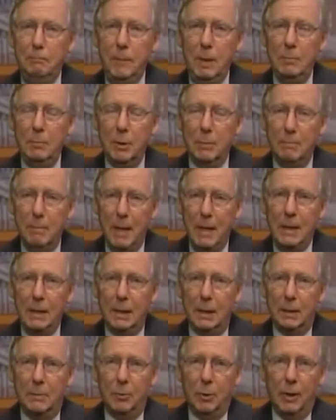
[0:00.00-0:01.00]
But
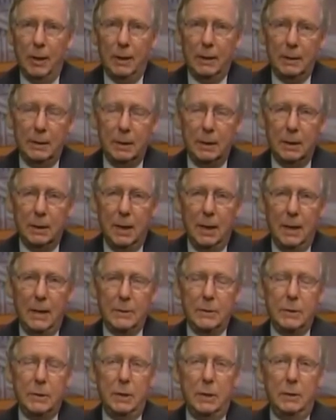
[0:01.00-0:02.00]
mainly, Brett, the
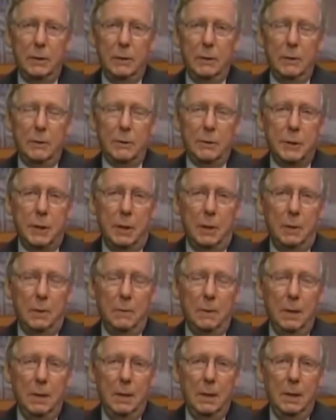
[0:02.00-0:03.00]
last year or so,